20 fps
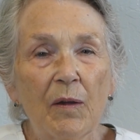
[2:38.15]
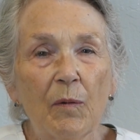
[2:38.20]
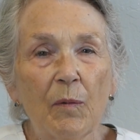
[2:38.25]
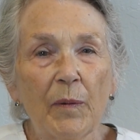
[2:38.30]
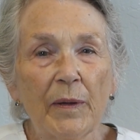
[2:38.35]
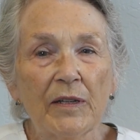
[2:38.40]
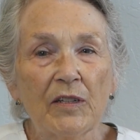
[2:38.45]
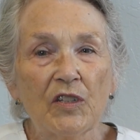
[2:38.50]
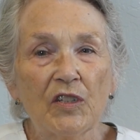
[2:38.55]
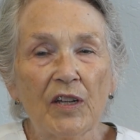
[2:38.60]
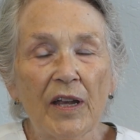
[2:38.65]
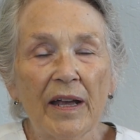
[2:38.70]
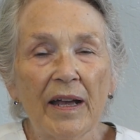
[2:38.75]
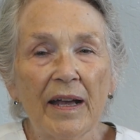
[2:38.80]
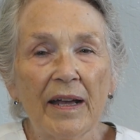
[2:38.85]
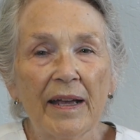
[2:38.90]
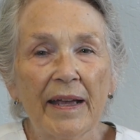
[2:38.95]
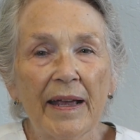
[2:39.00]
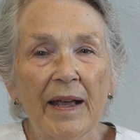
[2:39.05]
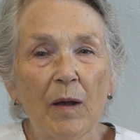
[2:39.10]
which
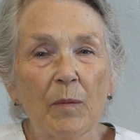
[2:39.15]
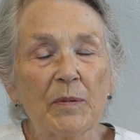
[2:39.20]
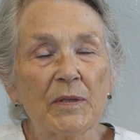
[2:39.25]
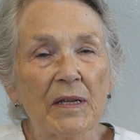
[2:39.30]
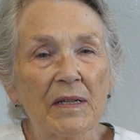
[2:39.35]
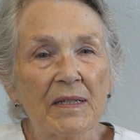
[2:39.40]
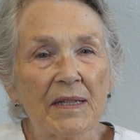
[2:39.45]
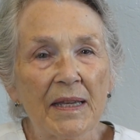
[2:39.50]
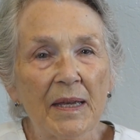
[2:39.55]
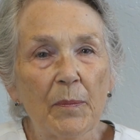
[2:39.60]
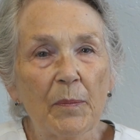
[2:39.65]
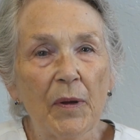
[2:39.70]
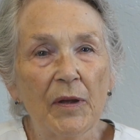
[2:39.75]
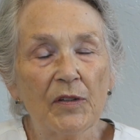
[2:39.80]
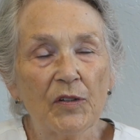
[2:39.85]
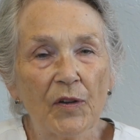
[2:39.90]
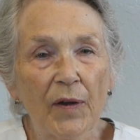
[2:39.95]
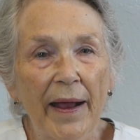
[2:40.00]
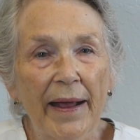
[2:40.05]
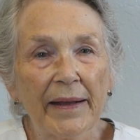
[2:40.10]
helps us keep
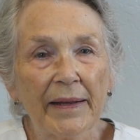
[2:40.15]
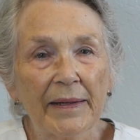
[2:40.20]
on track.